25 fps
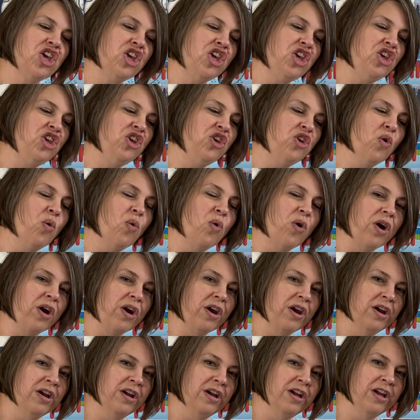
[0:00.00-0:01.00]

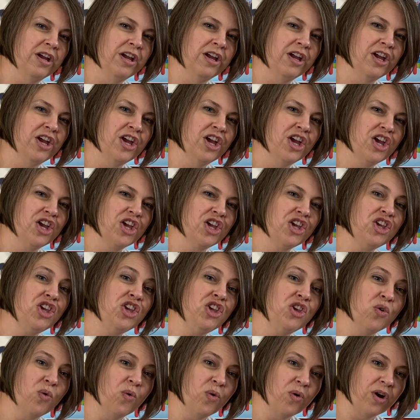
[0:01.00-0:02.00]
Your,
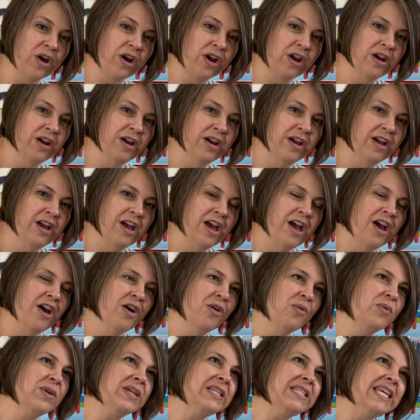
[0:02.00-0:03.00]
your.
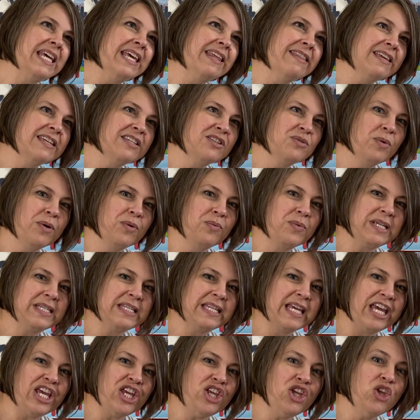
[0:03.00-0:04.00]
We say this when we
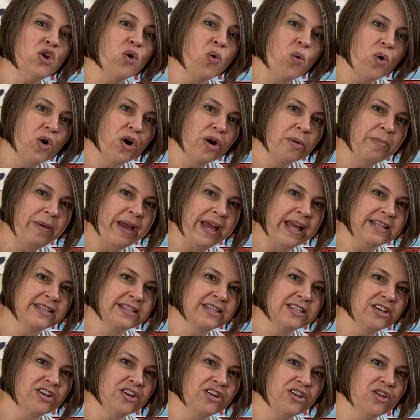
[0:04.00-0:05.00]
say your
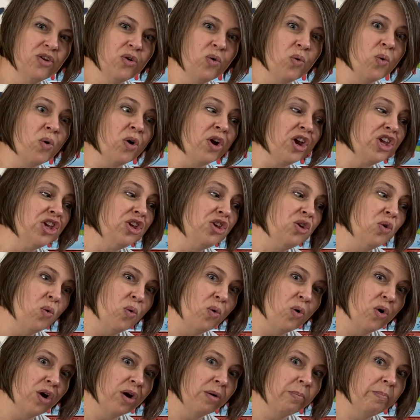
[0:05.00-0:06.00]
pencil or
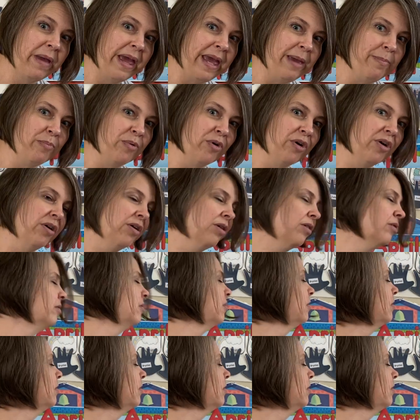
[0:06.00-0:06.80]
your paper.